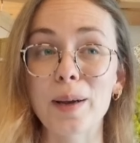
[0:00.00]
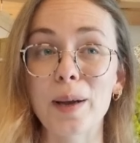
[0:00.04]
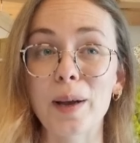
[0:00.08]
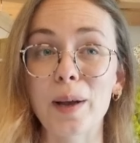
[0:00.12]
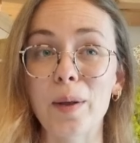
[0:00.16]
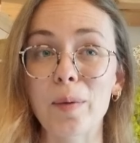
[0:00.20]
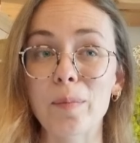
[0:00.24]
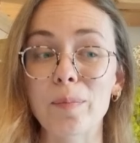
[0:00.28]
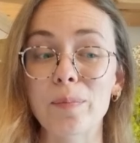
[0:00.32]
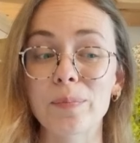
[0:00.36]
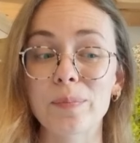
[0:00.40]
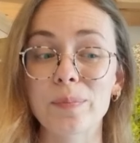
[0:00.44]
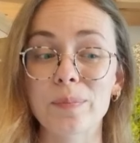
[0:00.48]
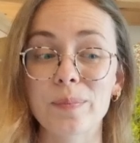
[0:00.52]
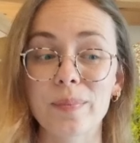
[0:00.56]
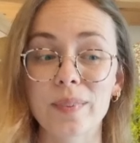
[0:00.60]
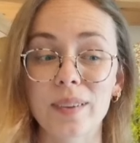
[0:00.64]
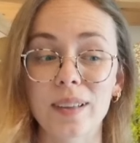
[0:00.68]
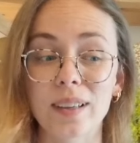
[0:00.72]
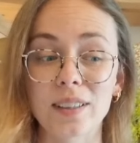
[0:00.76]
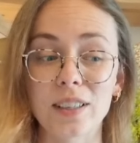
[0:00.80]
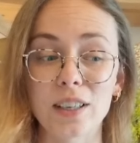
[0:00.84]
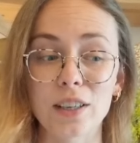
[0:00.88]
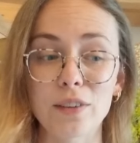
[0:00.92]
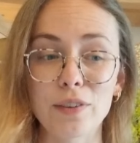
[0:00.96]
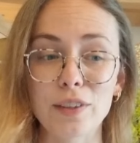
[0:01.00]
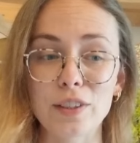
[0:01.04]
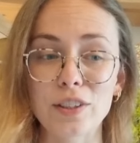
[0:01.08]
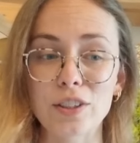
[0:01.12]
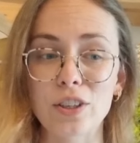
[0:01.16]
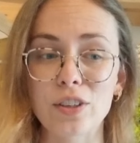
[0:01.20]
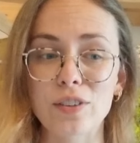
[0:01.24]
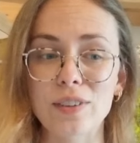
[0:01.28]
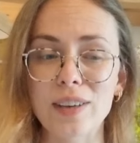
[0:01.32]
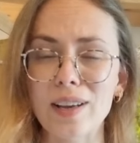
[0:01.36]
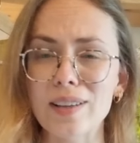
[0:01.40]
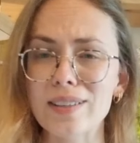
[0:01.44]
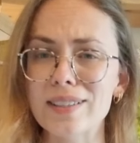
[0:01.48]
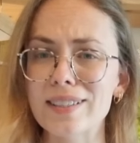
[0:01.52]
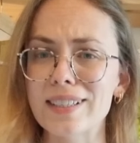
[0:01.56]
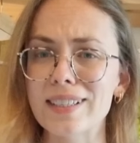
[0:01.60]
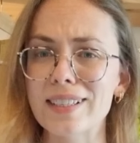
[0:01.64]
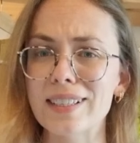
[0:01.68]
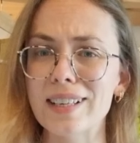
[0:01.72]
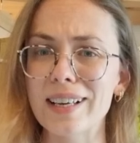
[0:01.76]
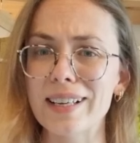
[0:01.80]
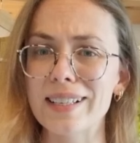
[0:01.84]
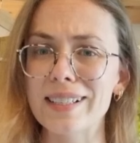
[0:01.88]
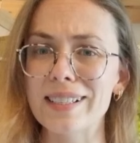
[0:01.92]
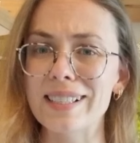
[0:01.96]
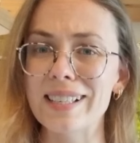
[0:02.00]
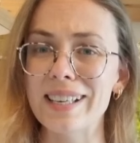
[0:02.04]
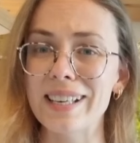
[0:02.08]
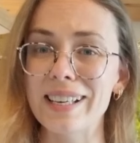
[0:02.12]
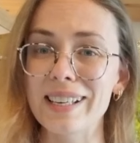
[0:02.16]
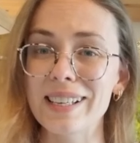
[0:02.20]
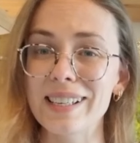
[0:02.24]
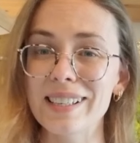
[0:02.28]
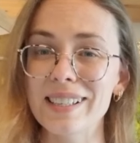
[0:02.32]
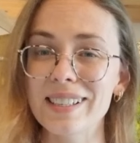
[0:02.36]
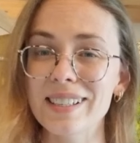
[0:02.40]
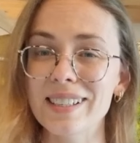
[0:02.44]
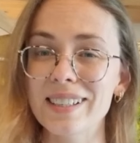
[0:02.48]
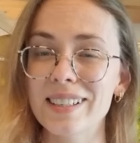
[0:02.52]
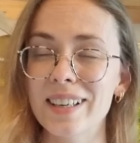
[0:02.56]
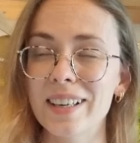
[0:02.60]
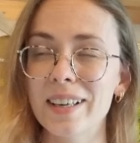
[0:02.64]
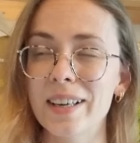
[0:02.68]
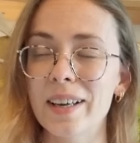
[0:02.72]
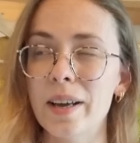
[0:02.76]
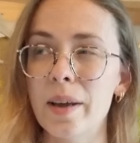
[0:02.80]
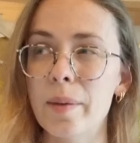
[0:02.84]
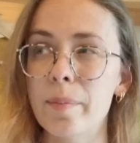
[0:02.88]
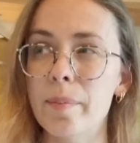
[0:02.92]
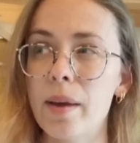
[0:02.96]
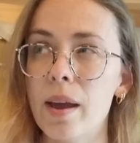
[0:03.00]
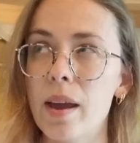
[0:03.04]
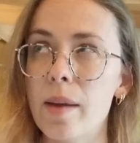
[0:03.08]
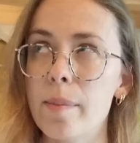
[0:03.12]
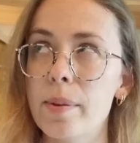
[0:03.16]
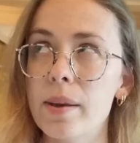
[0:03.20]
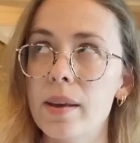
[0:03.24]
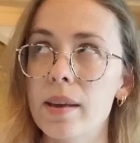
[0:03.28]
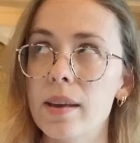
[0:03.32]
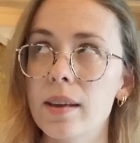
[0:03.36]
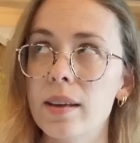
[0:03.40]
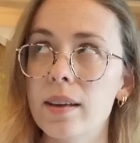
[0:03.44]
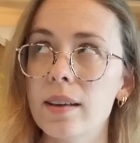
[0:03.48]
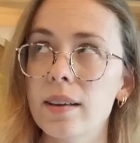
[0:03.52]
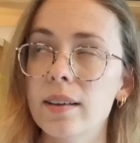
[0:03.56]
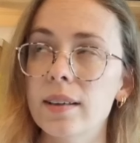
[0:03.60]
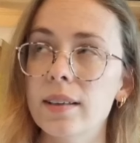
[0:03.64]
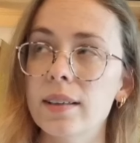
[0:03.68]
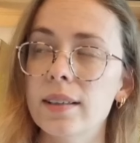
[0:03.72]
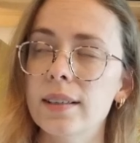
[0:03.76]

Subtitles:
I don't know if it's 2019, maybe.